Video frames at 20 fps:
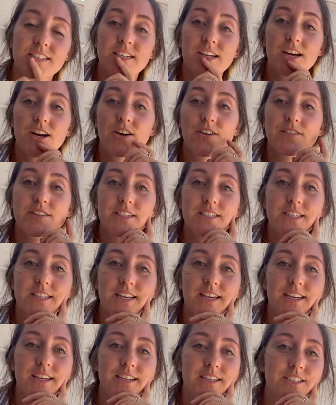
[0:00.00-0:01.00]

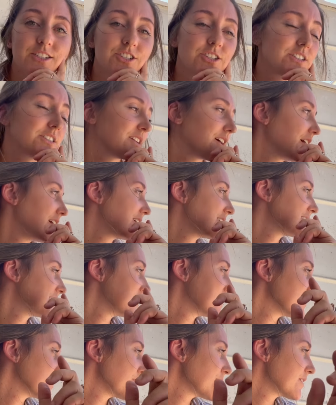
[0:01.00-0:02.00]
Obviously,
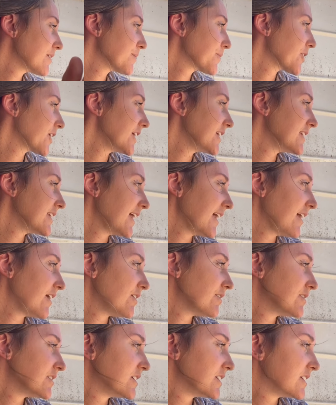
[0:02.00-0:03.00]
didn't load it up great
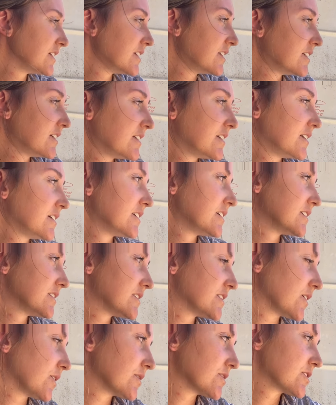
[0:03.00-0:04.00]
now.
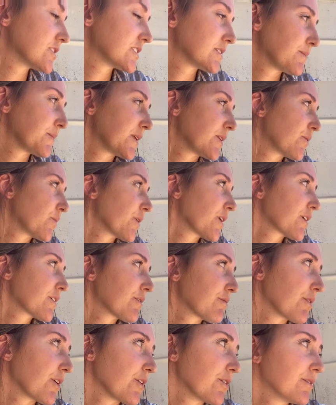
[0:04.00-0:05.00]
So it's just something to work
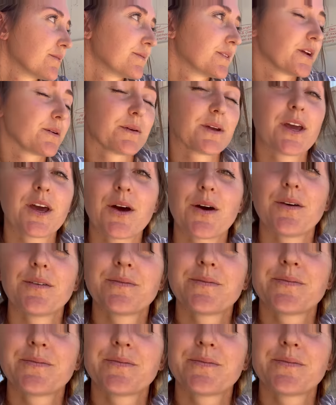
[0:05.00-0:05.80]
through. Here we go.